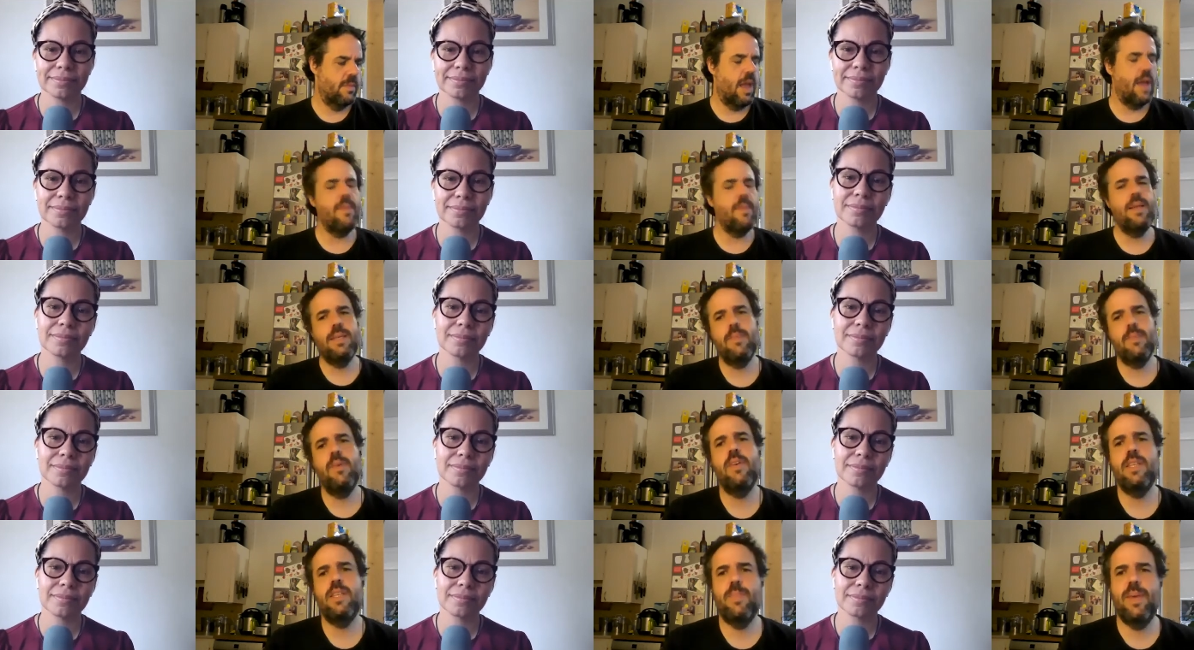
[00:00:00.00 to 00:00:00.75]
Speaker 1: I mean,
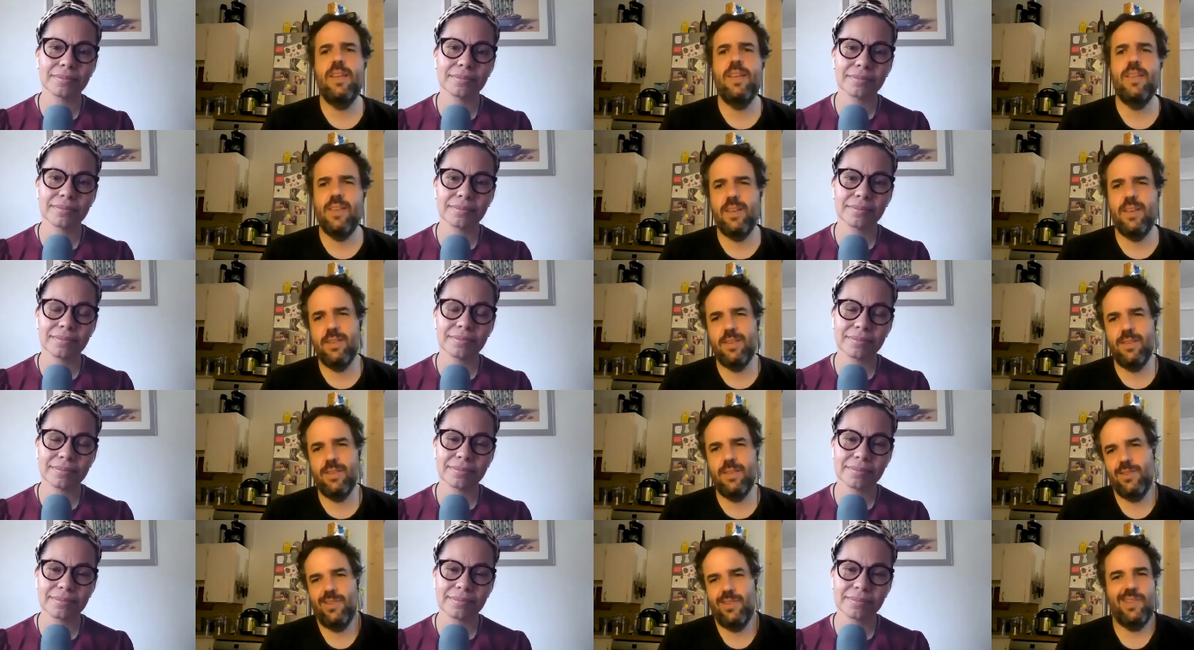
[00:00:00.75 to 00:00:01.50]
some of it's basics,
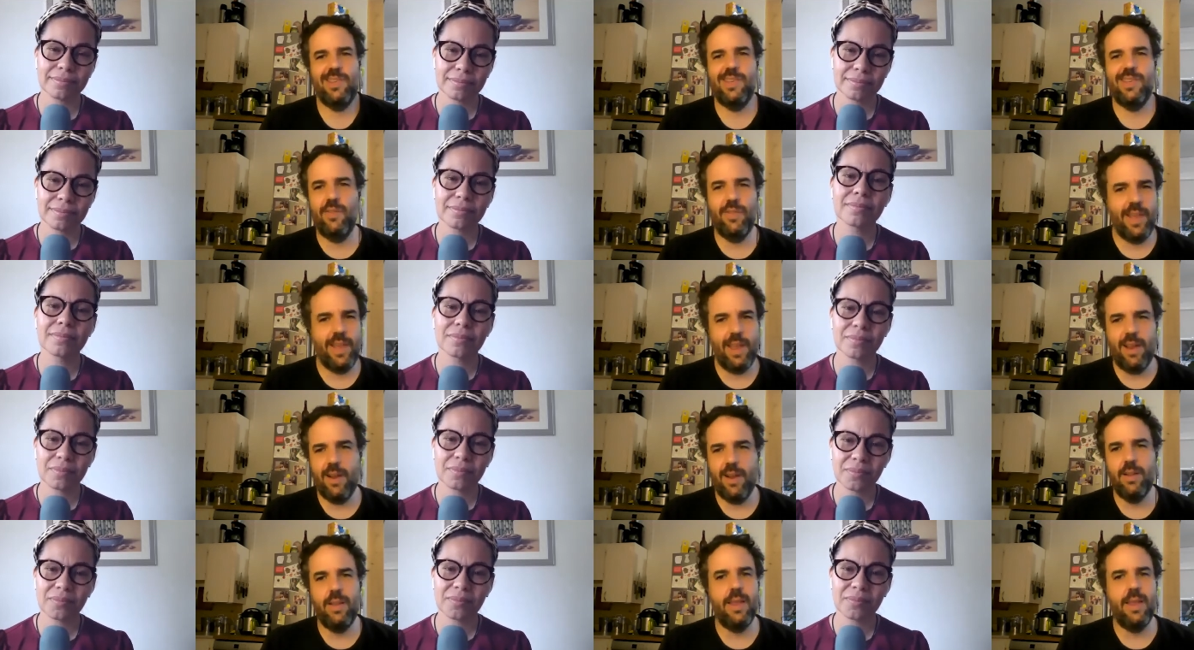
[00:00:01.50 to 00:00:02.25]
just
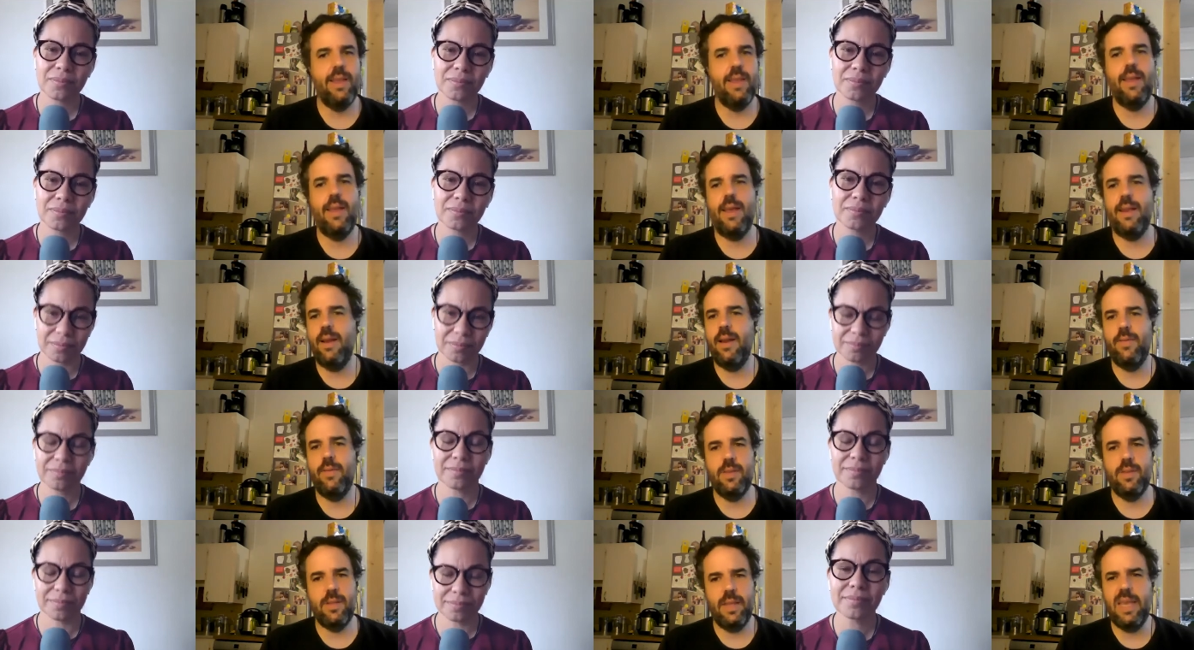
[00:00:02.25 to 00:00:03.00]
self-care, like get
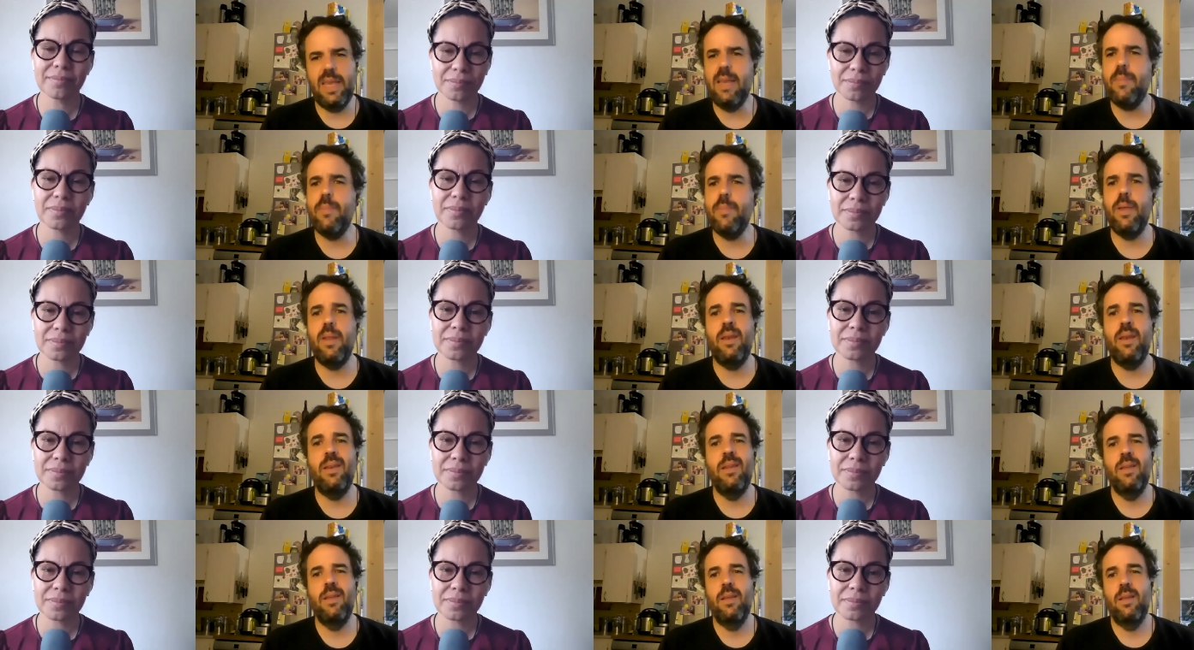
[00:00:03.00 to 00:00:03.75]
enough sleep.
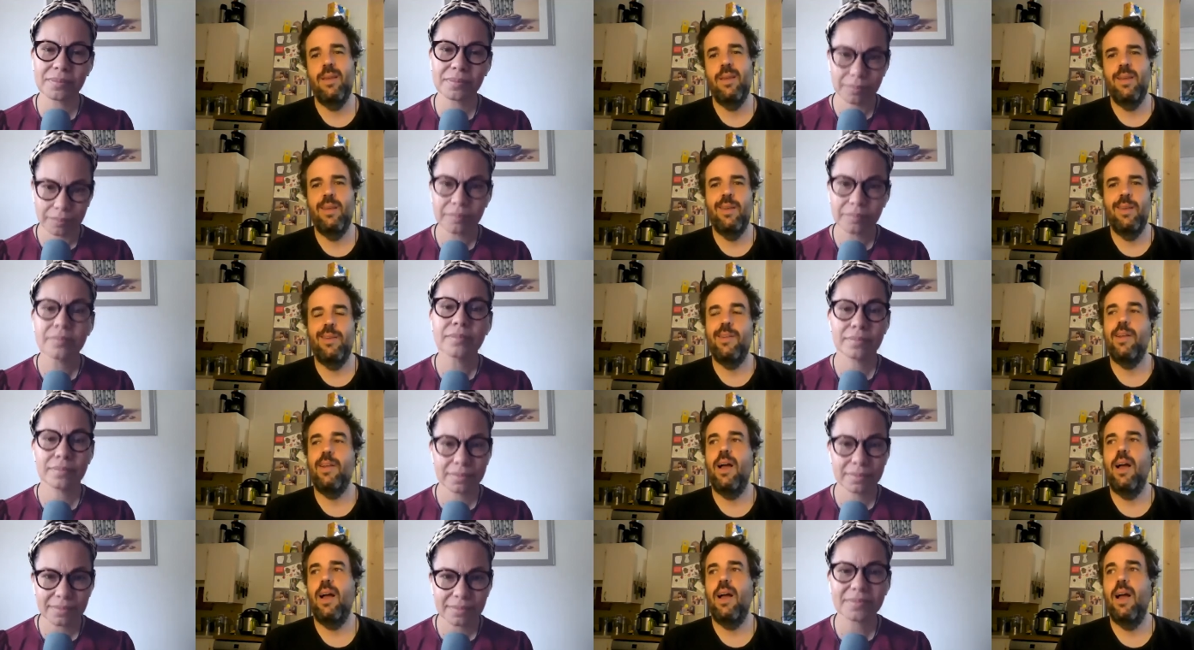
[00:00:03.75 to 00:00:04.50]
And,
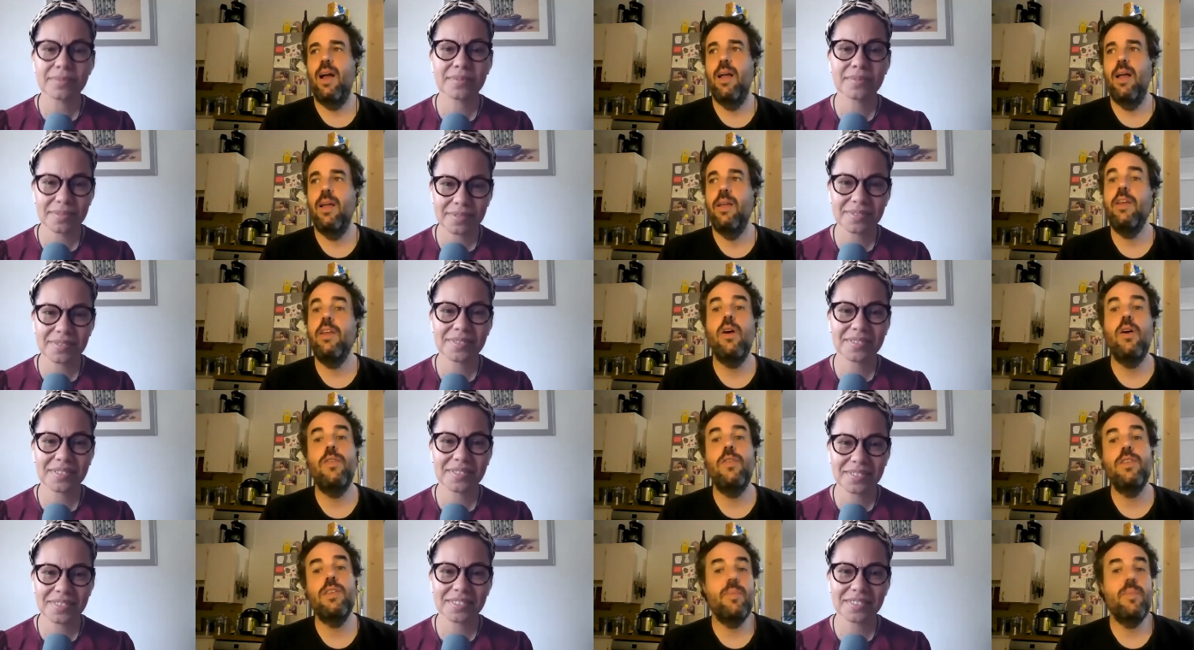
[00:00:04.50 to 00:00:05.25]
uh, you
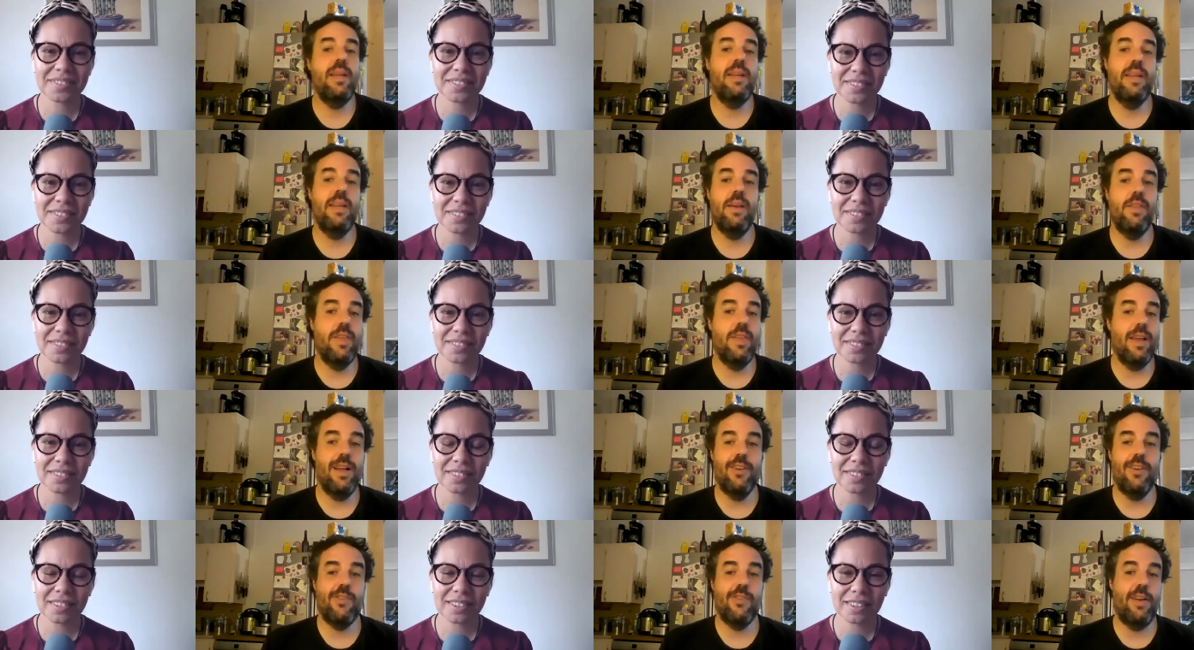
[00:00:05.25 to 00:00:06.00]
know, if it's a big deal
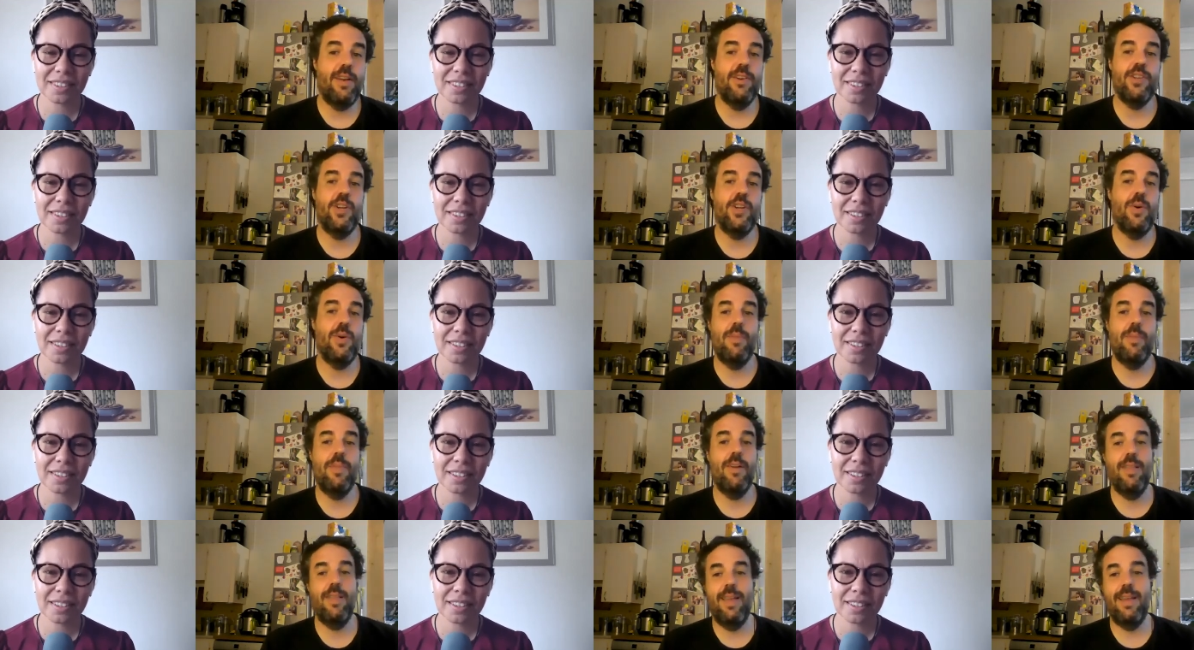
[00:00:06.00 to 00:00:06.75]
thing, I'll try to show
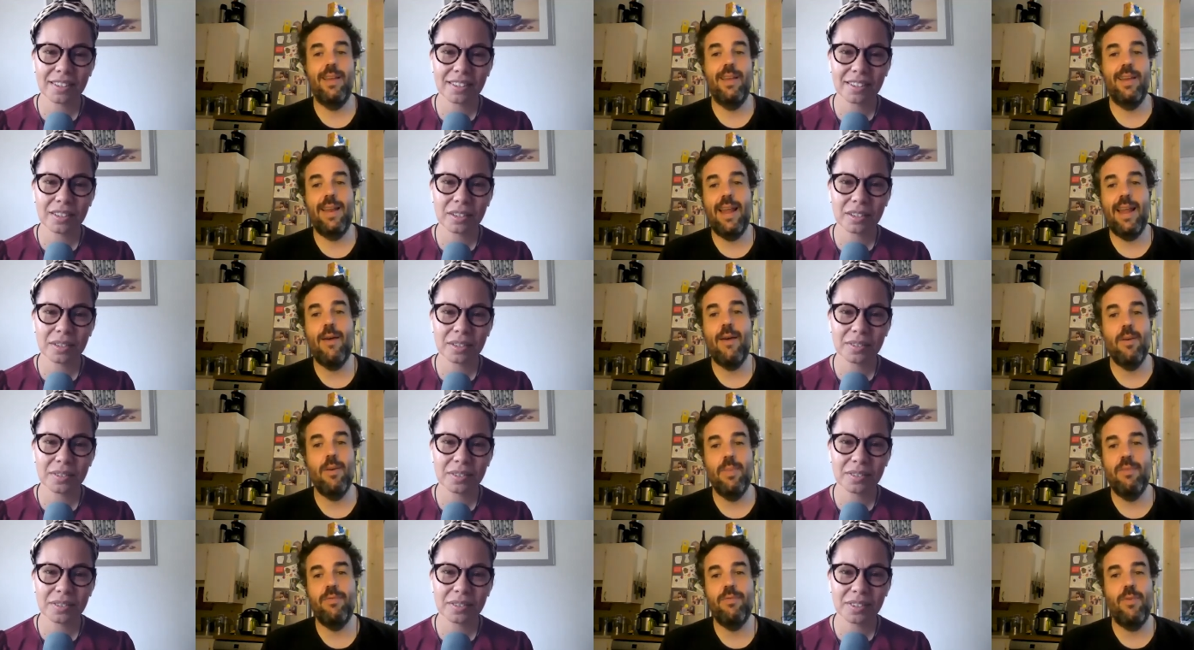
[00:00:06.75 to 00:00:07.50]
up there like an
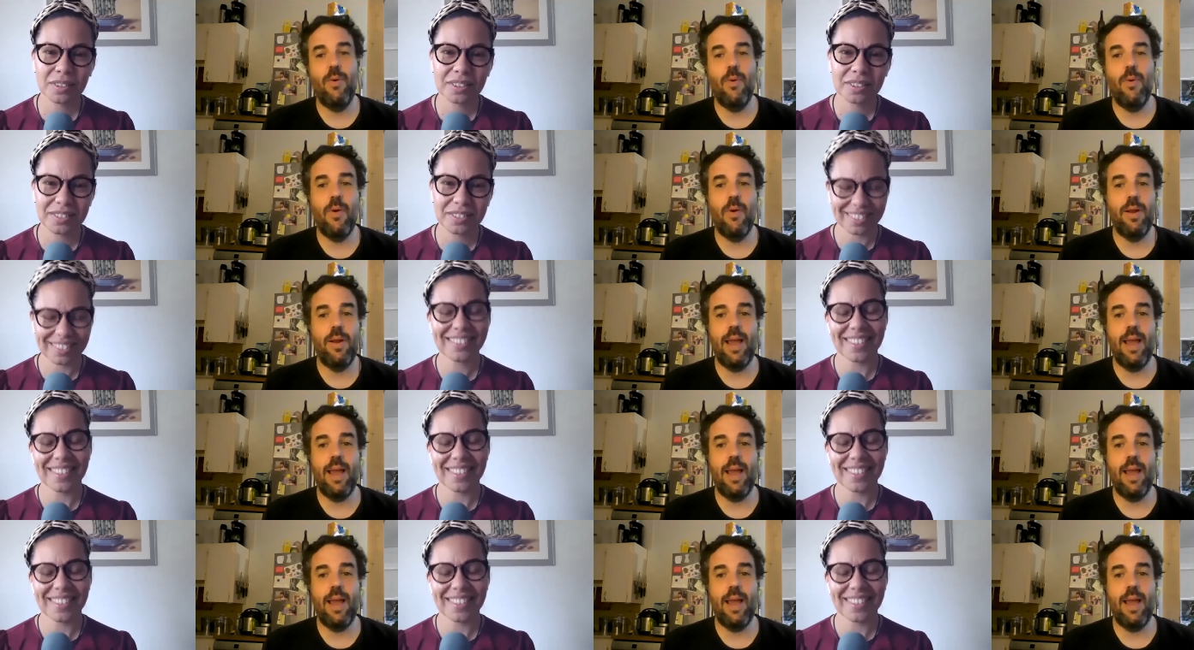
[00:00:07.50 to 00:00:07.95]
hour before